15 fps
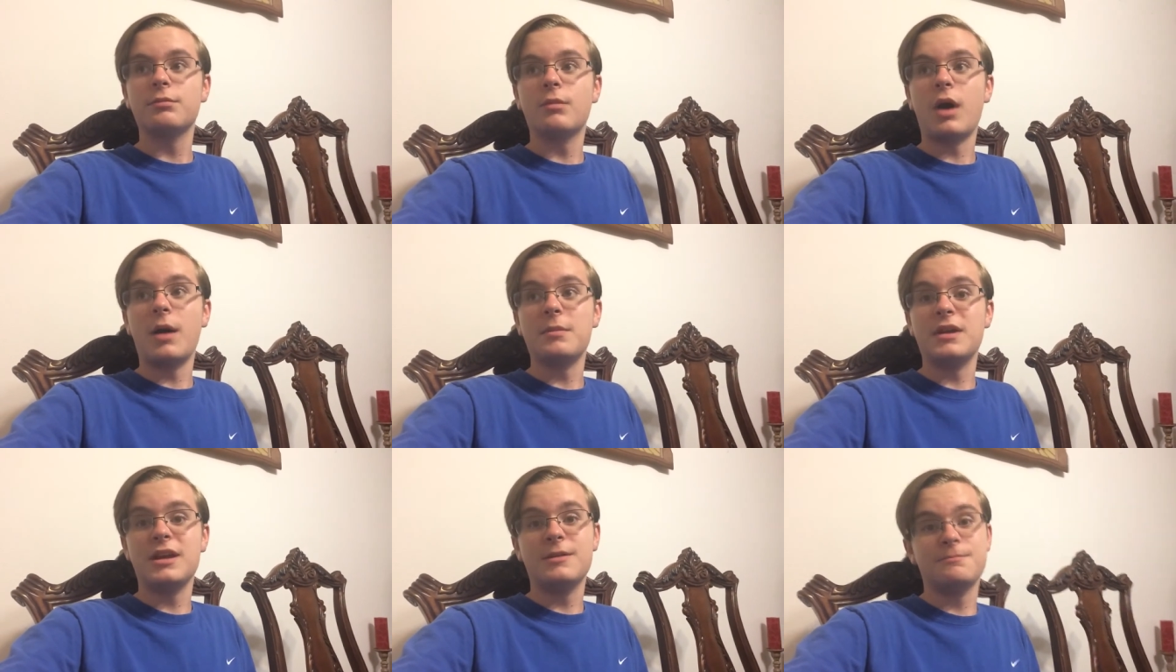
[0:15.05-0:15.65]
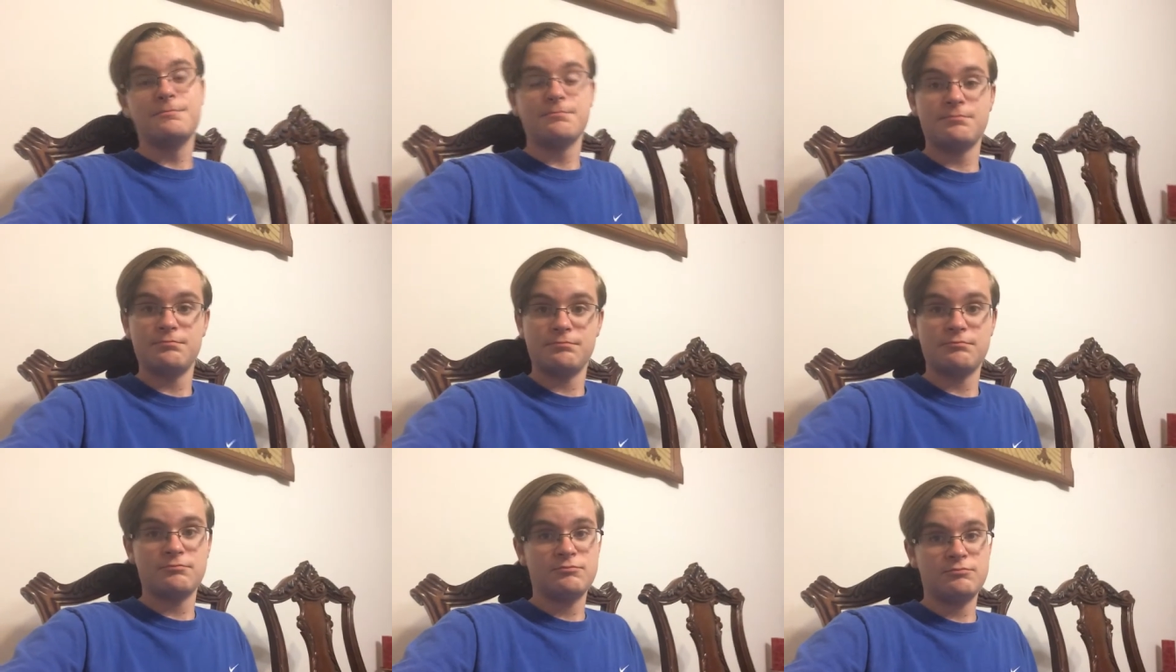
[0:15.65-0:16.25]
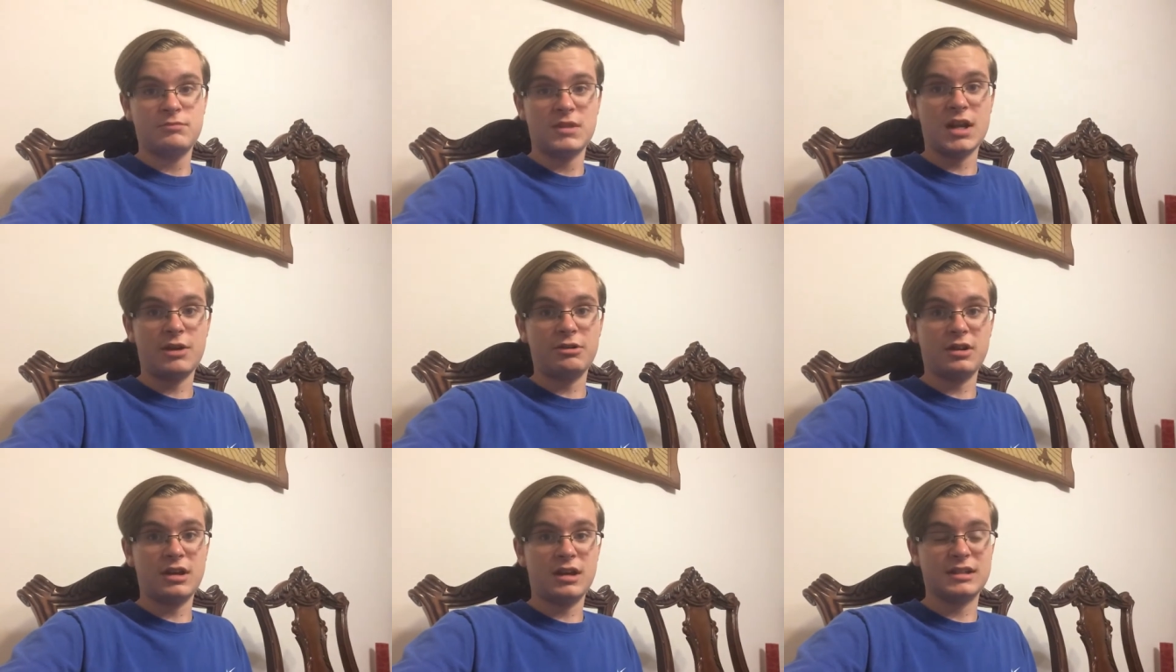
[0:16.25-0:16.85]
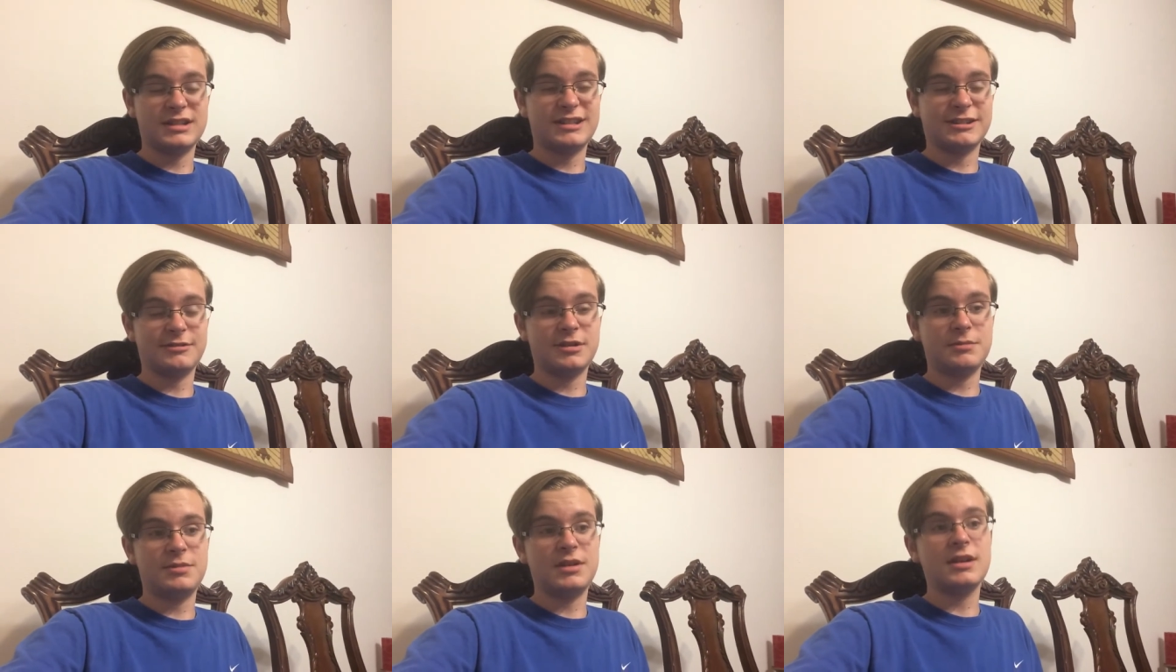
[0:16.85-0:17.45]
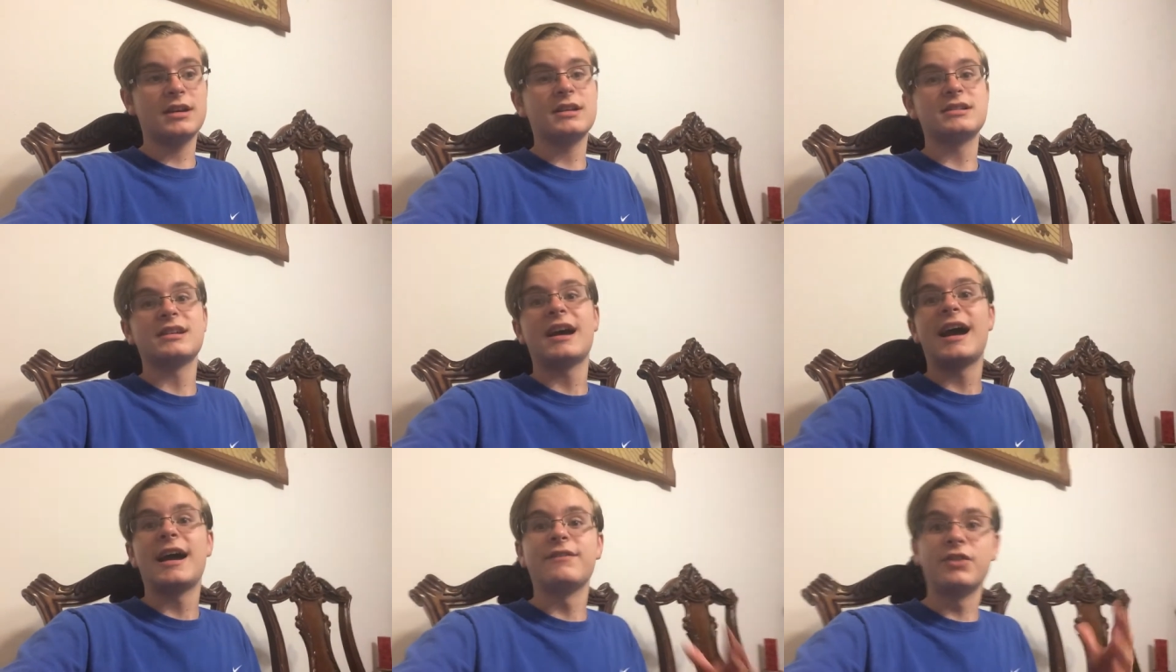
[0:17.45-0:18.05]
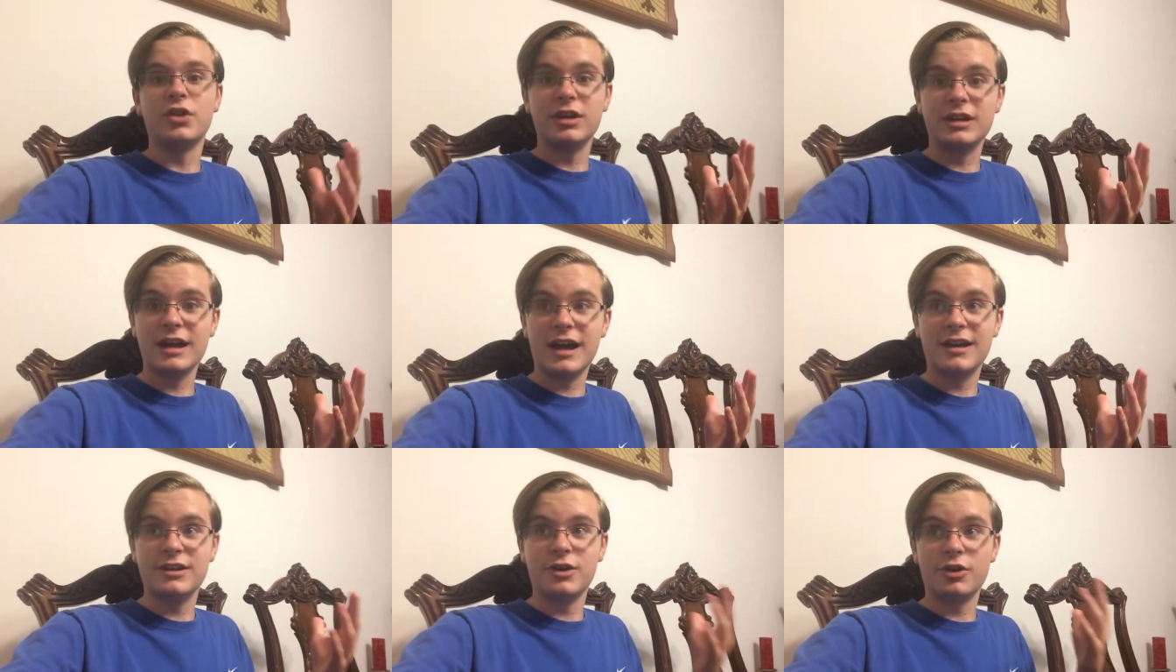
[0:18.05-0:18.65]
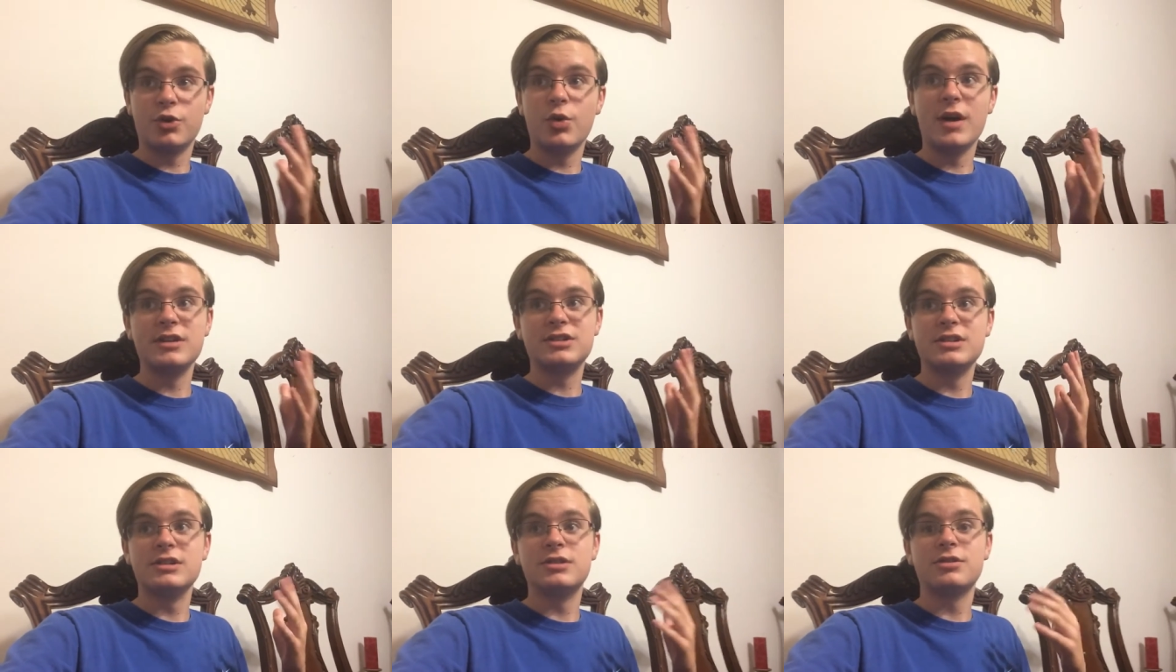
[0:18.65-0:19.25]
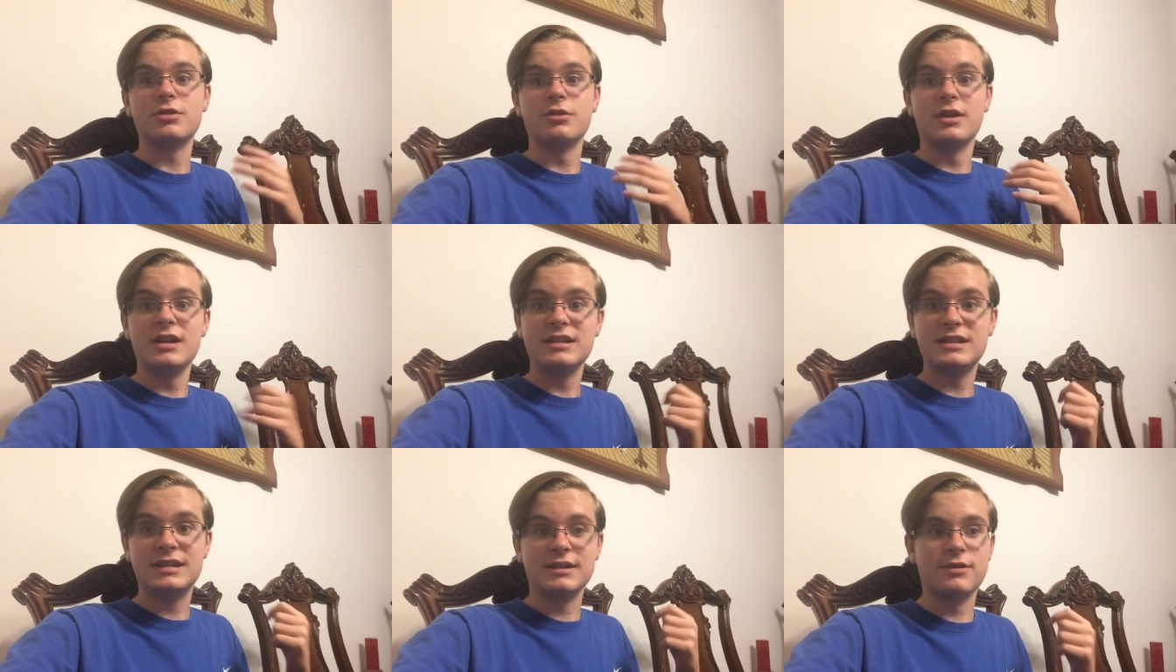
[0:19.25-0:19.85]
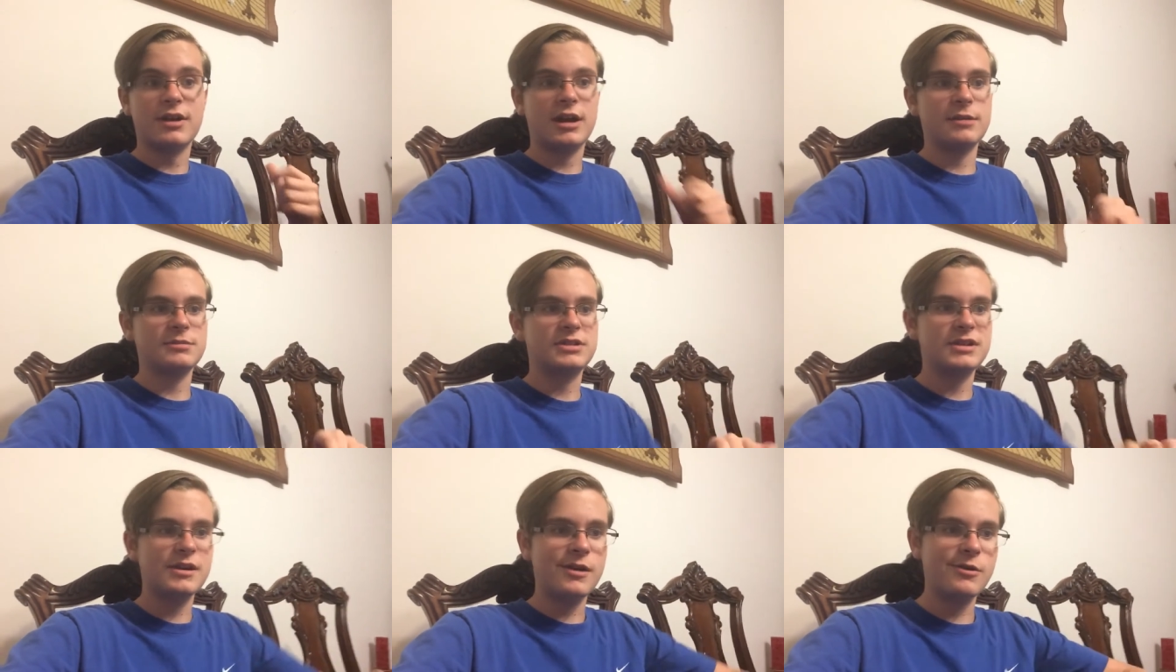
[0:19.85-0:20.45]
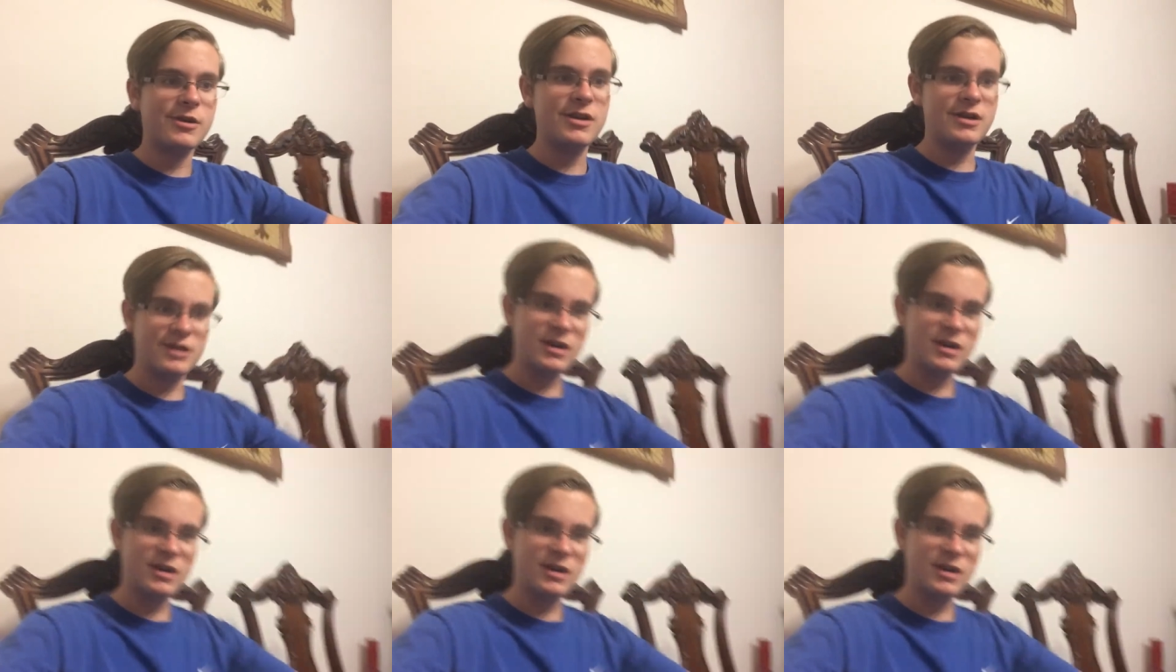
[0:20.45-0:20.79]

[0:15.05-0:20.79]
I mean, not really on Snapchat because I've only got your questions through Instagram, so